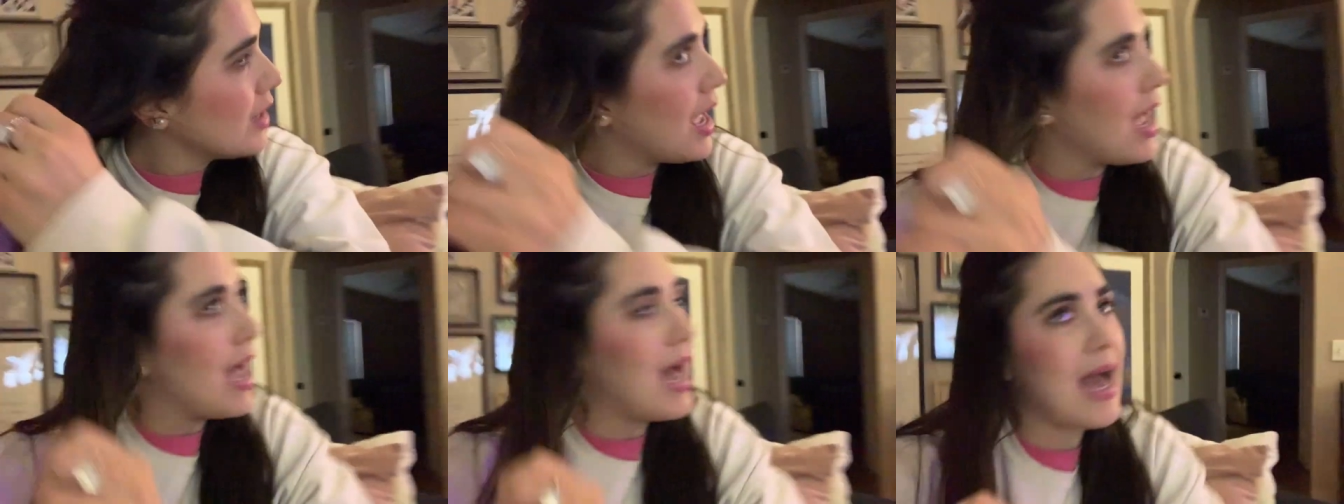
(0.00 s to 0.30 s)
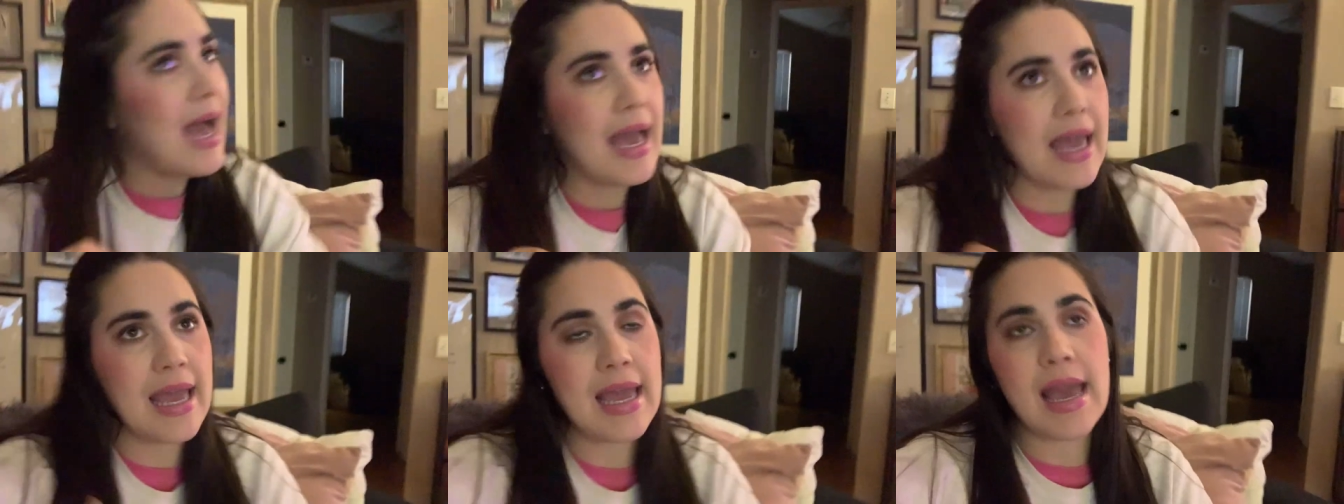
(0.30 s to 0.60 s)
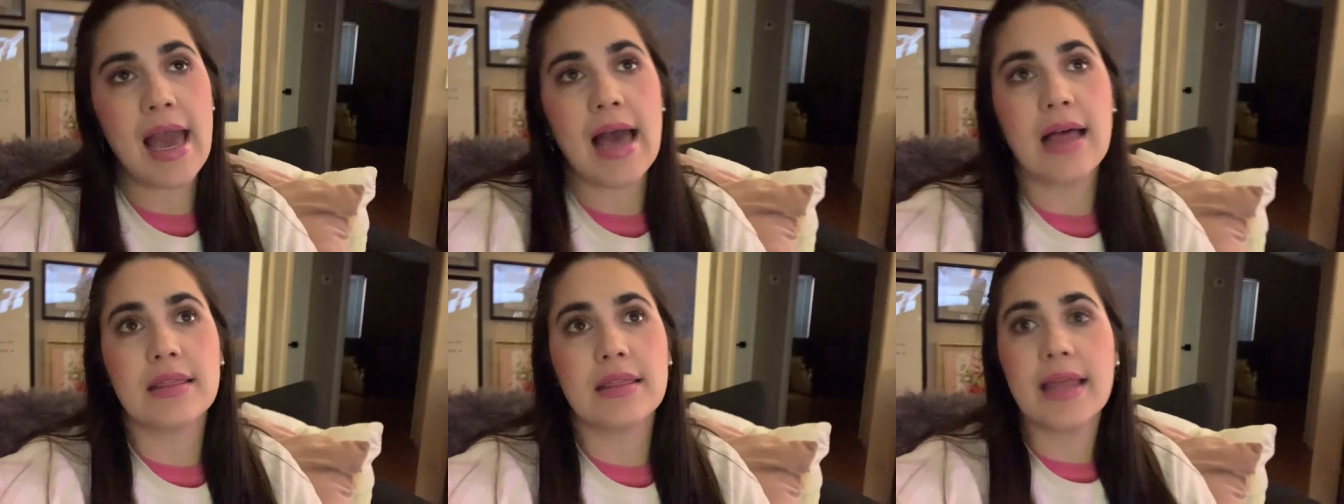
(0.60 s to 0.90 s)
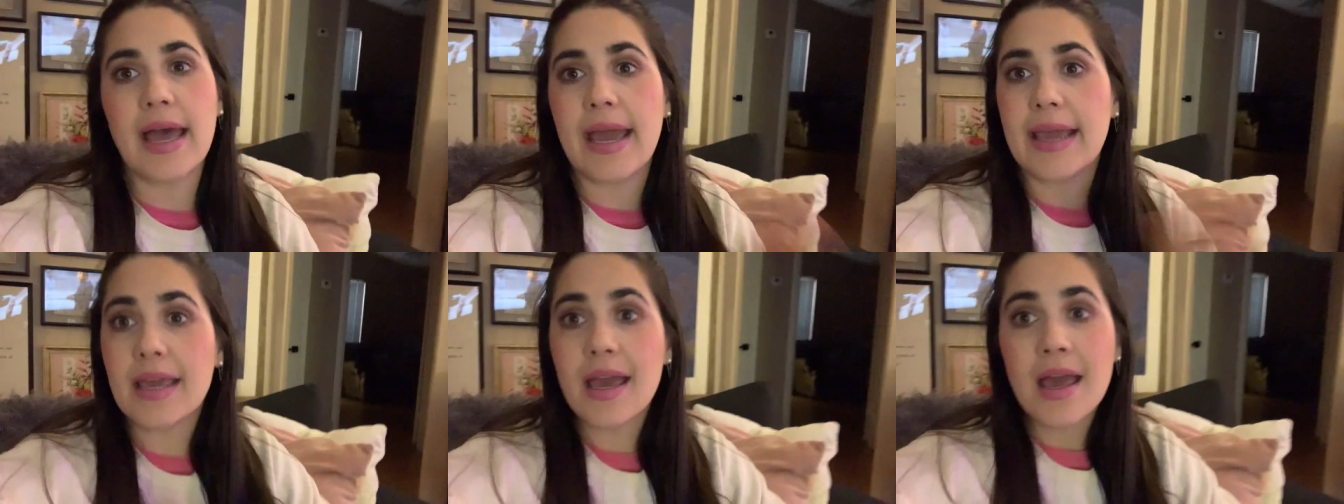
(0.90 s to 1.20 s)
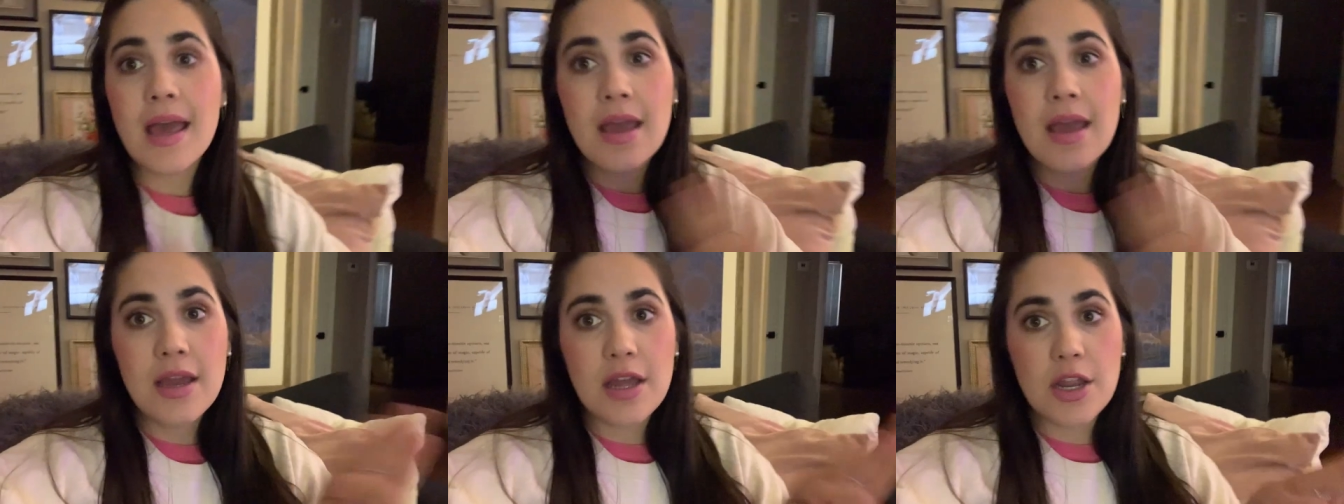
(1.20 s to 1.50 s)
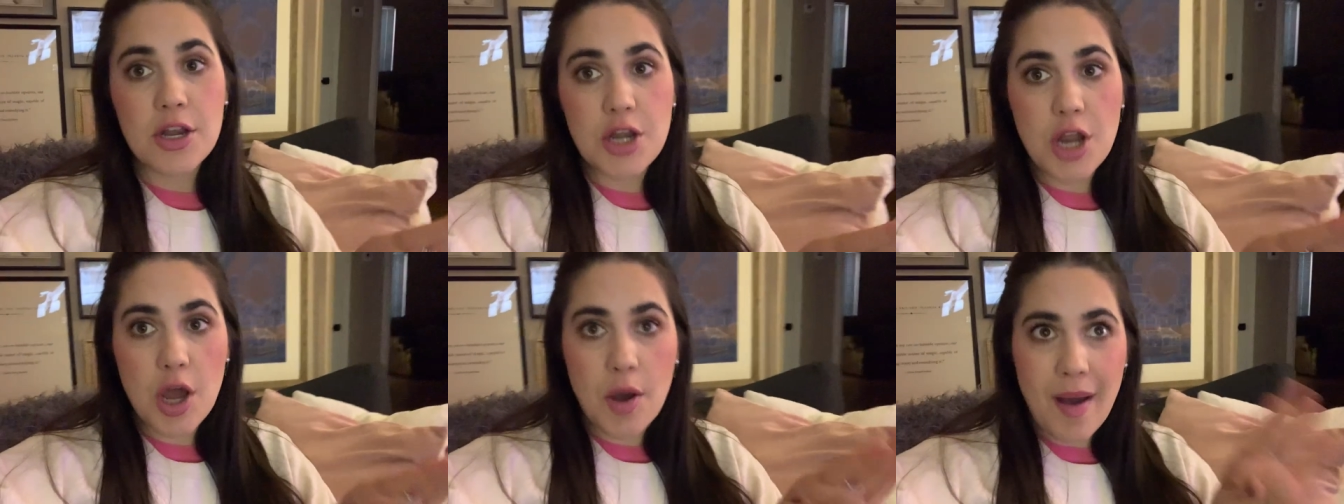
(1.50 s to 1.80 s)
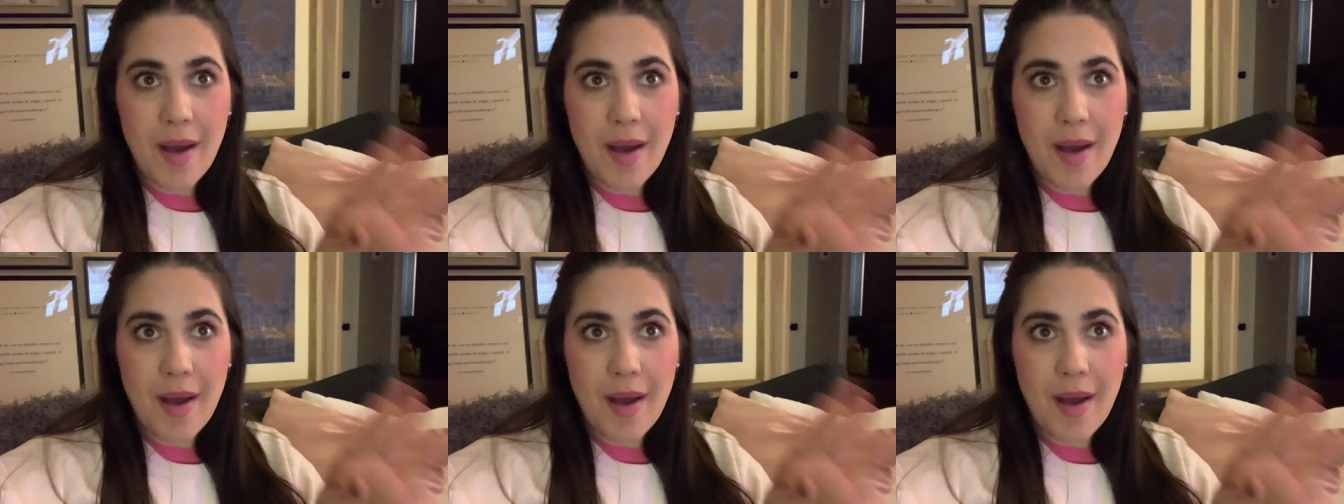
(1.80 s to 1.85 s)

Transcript: I like know